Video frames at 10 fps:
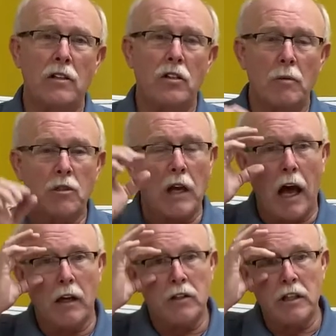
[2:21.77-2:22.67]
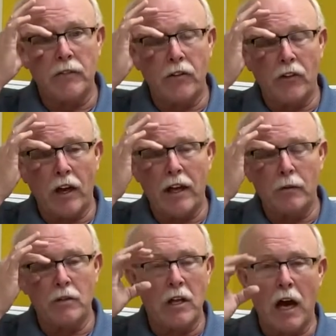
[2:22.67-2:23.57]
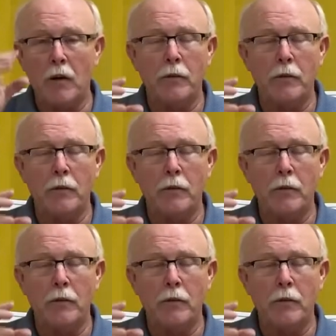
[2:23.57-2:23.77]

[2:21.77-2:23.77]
some scholars even say it was not